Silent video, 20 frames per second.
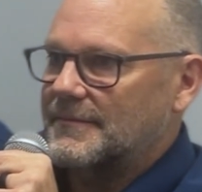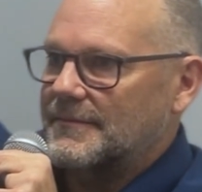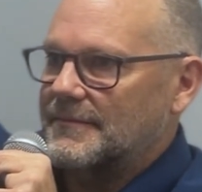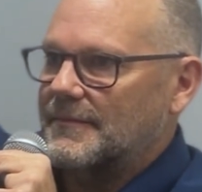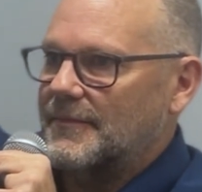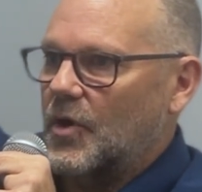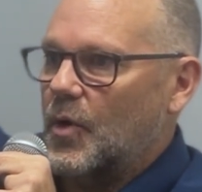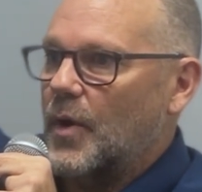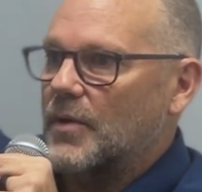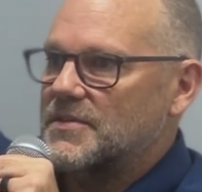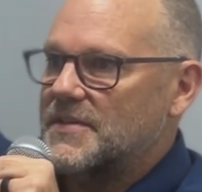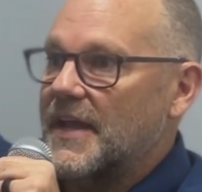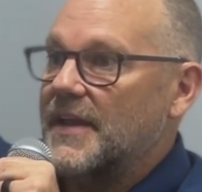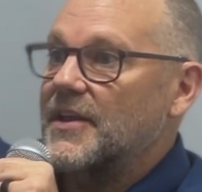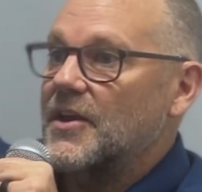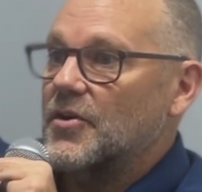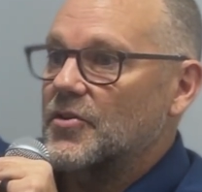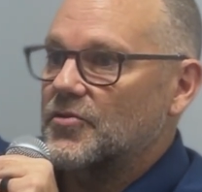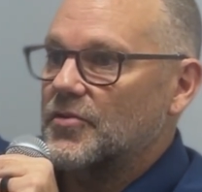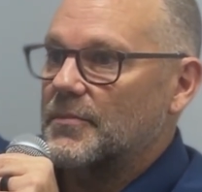we go out 10
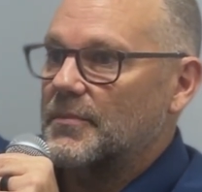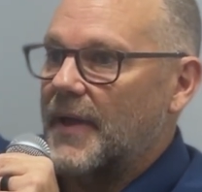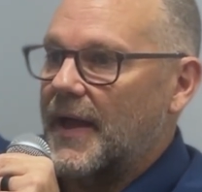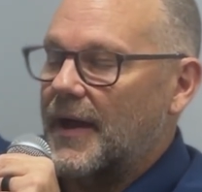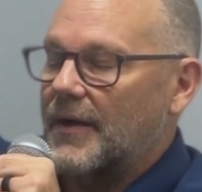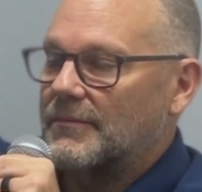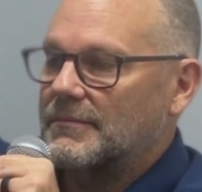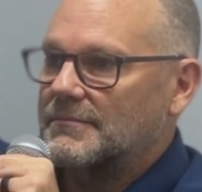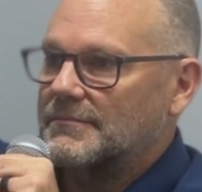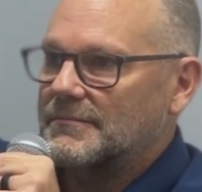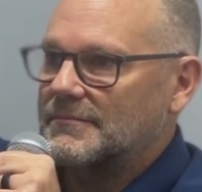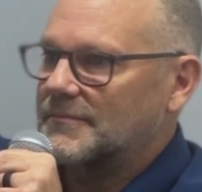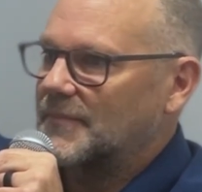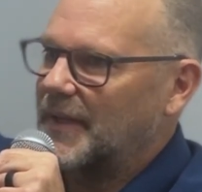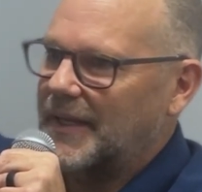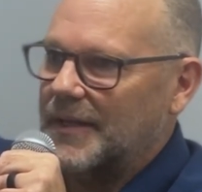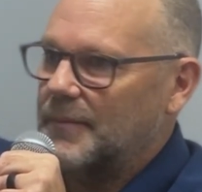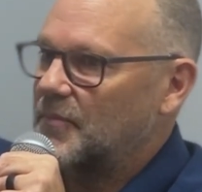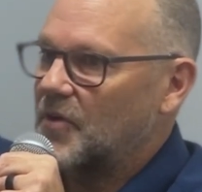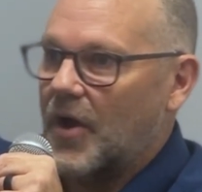years from now, we
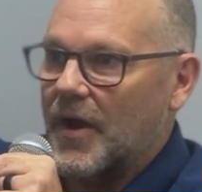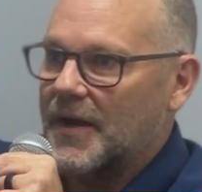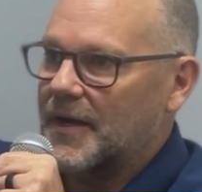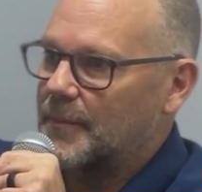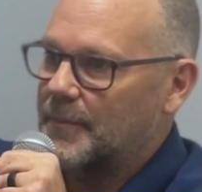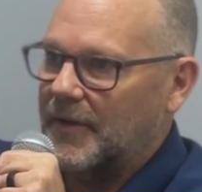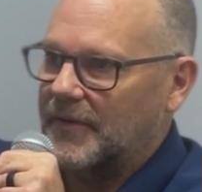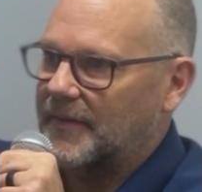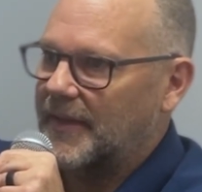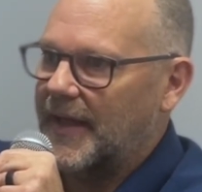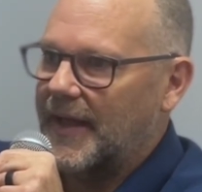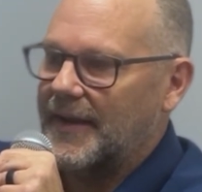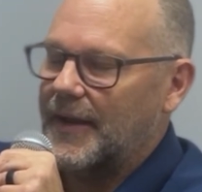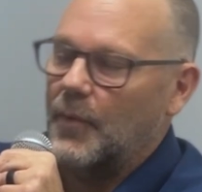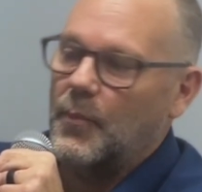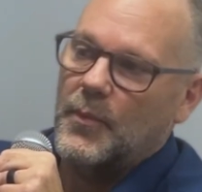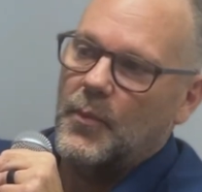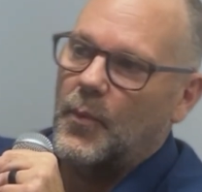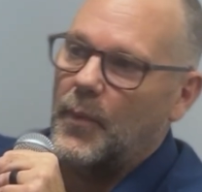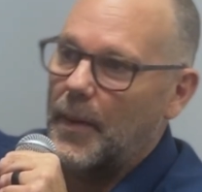keep talking about that,
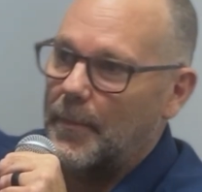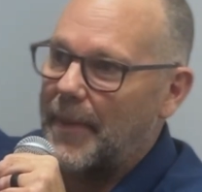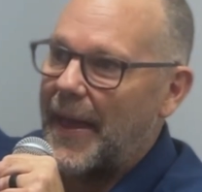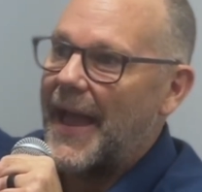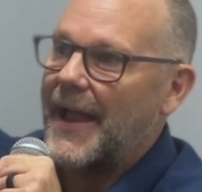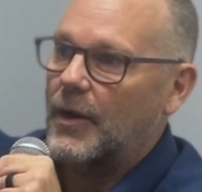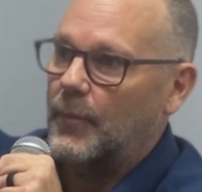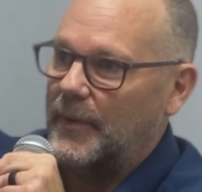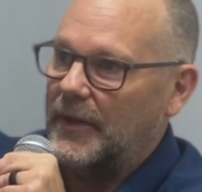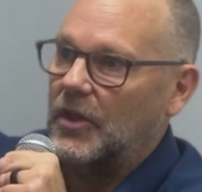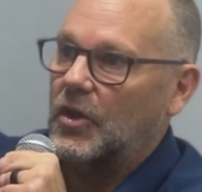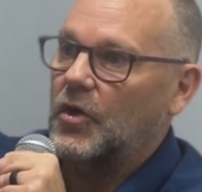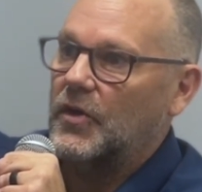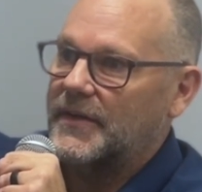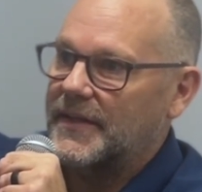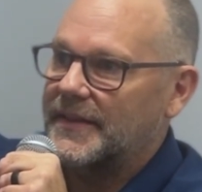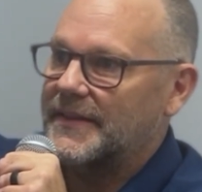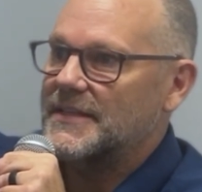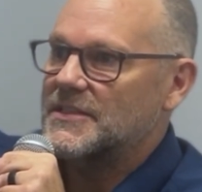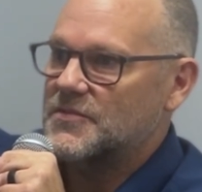and we went back and we
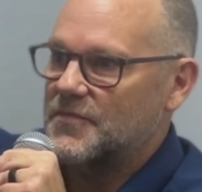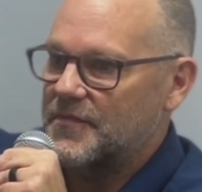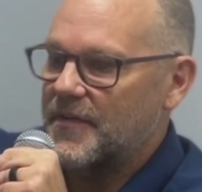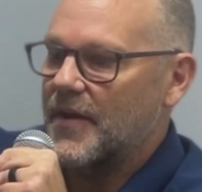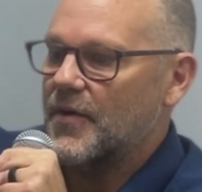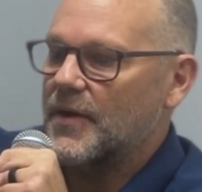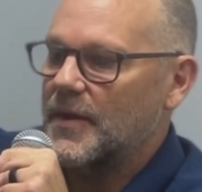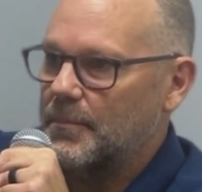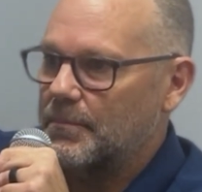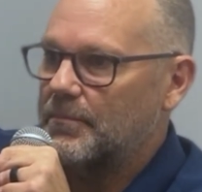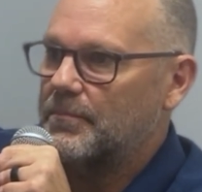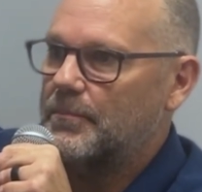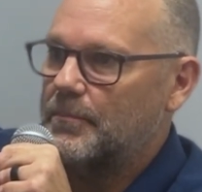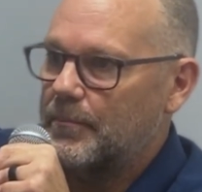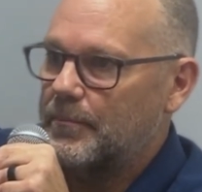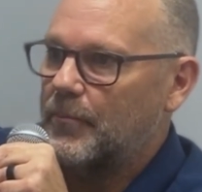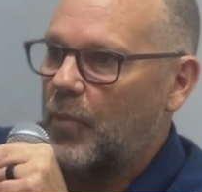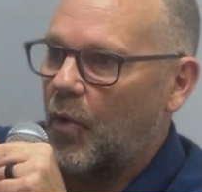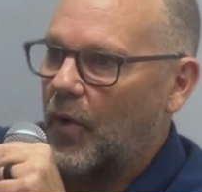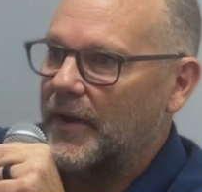looked at this very
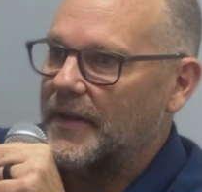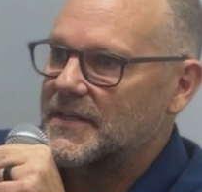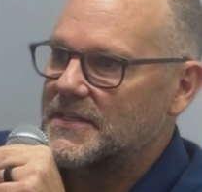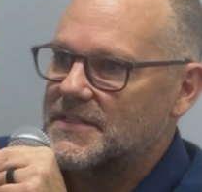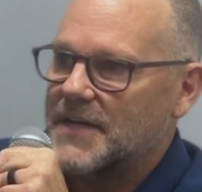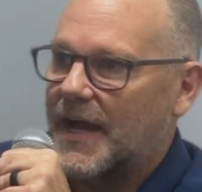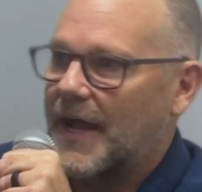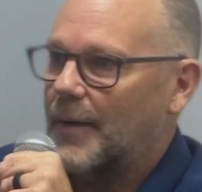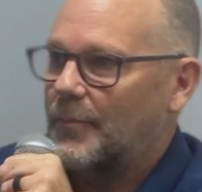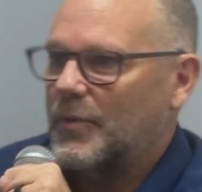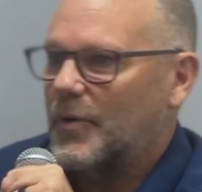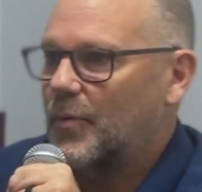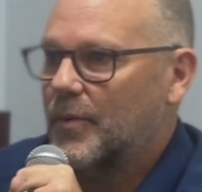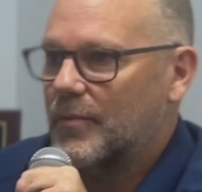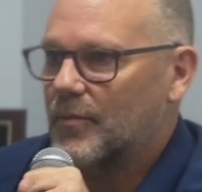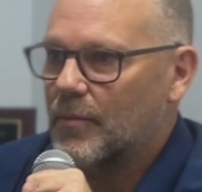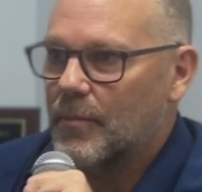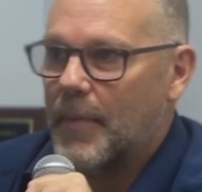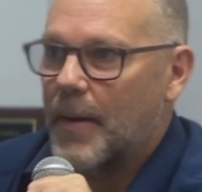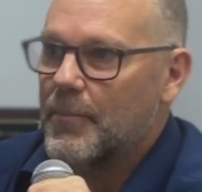point in time, we
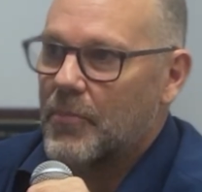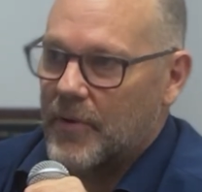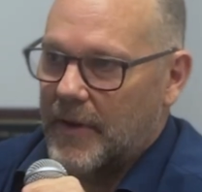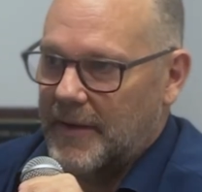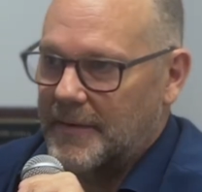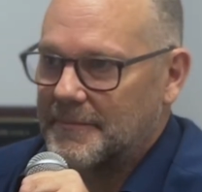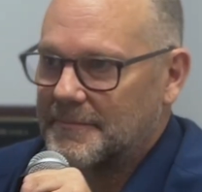wouldn't remember it.